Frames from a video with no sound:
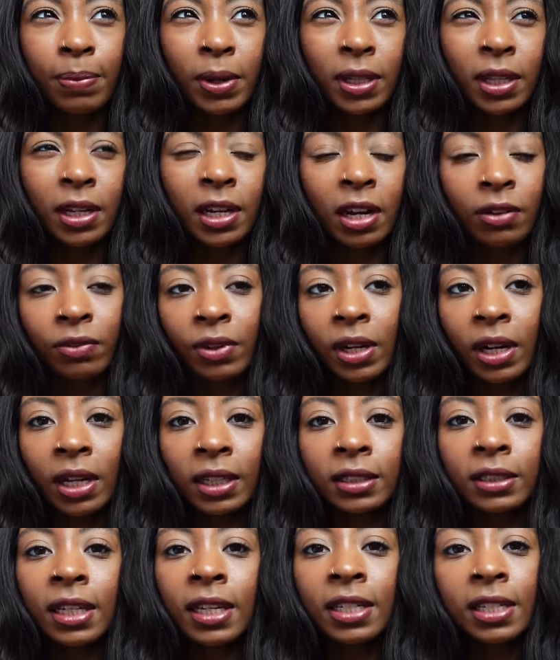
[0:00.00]
but then I
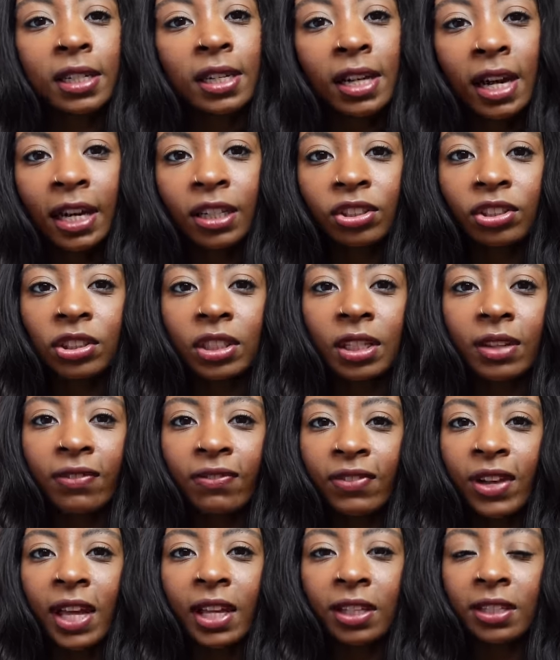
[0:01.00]
realized they didn't actually
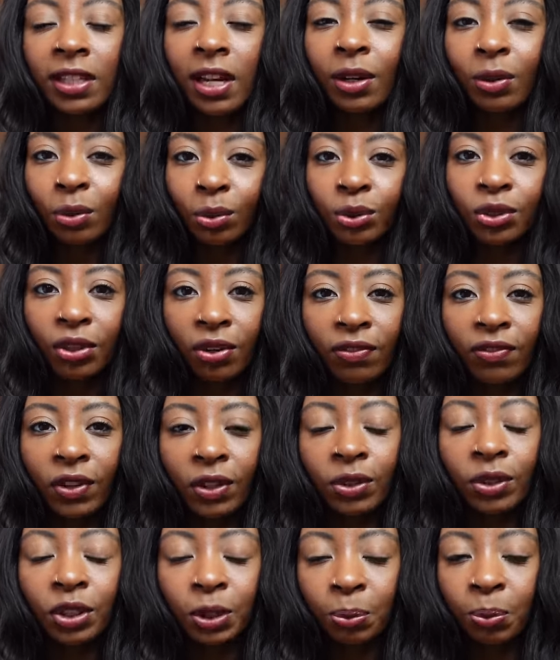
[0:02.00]
fix that autofocus